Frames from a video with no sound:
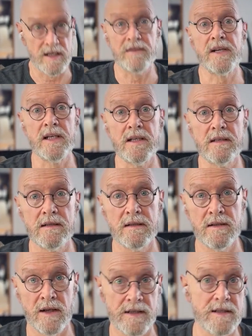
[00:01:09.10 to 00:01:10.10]
70s,
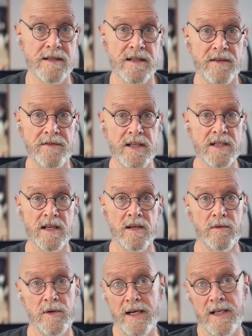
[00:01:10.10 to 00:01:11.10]
1970s. I
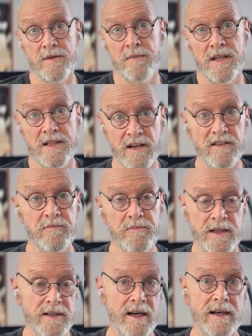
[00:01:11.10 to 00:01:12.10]
don't want to age myself,
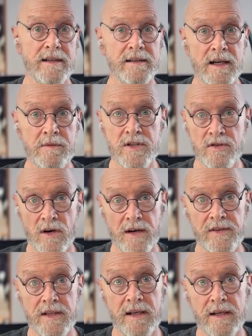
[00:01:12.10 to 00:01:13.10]
but yeah, I was
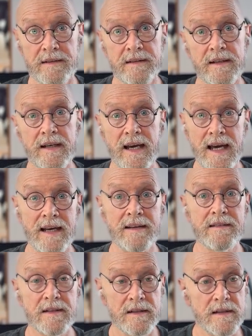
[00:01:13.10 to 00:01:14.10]
driving then.
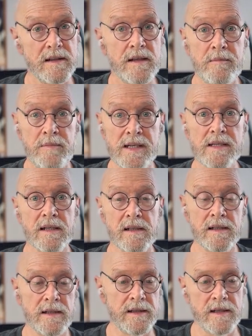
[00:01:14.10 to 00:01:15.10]
And
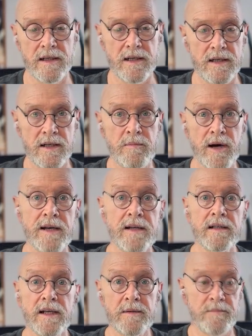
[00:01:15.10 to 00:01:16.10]
basically, you buy
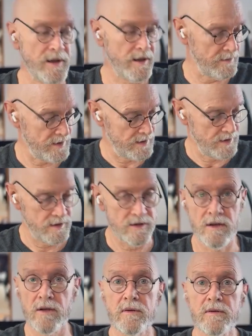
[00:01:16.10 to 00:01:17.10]
a light bulb.
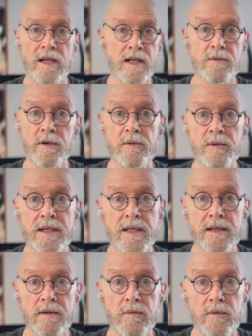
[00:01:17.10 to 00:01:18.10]
So that's what we
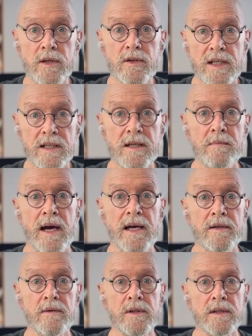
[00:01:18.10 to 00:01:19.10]
did. We looked at the
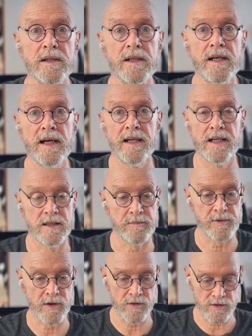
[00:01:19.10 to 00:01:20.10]
manual, and I
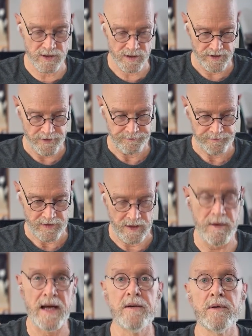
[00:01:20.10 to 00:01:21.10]
suppose the
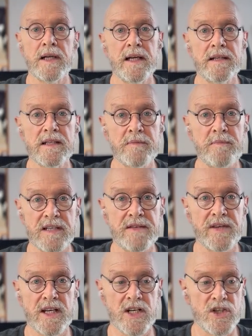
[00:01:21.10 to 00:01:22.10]
manual had the
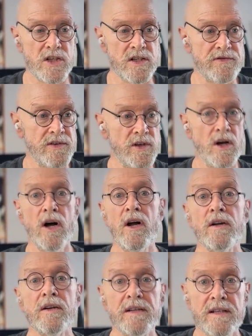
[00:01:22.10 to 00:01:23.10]
specifications for
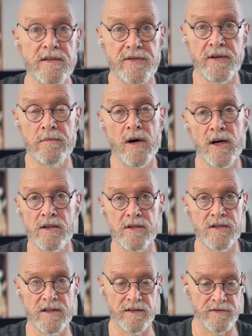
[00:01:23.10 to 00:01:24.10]
all the different
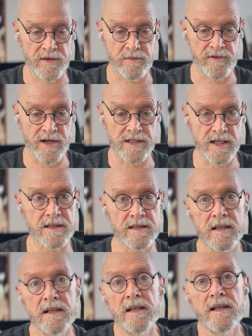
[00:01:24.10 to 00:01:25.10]
models of
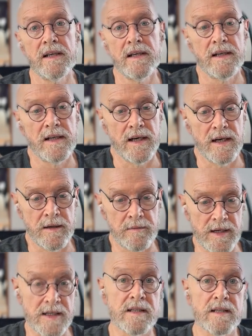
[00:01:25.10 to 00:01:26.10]
Imprezas,
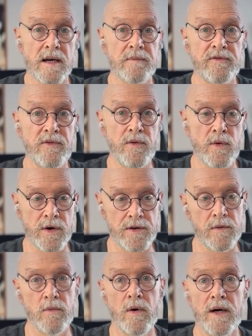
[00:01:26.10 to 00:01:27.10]
except for
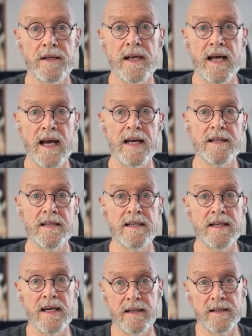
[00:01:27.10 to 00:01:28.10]
the one that had
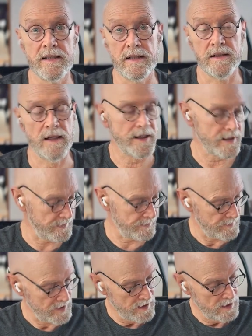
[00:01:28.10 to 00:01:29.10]
the LED lighting.
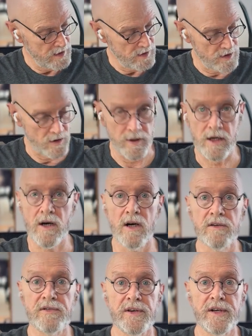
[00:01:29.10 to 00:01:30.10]
So it
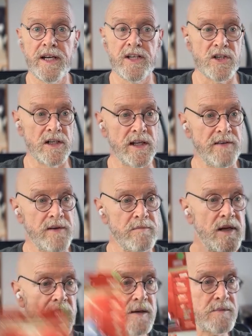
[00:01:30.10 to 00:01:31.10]
called for an H11
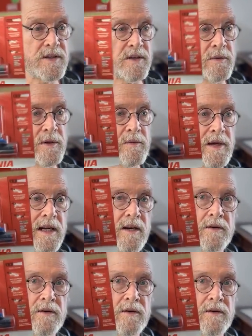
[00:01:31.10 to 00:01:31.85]
bulb. So we went